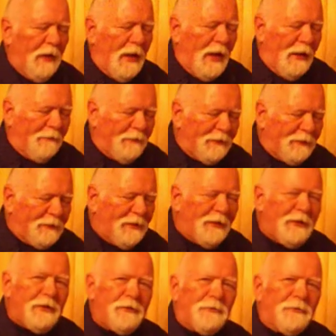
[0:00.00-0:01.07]

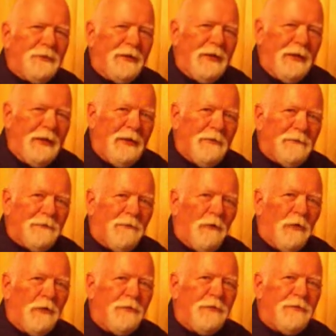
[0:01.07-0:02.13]
Everything you need
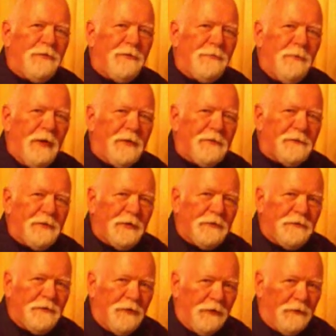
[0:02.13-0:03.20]
for the domestic
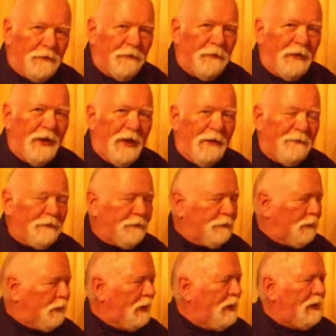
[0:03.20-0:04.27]
church, for the Heaven
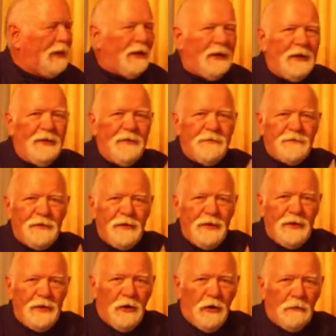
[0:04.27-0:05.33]
Door, is
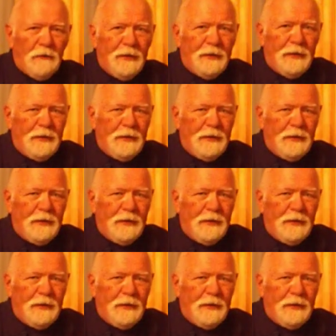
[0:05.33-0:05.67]
already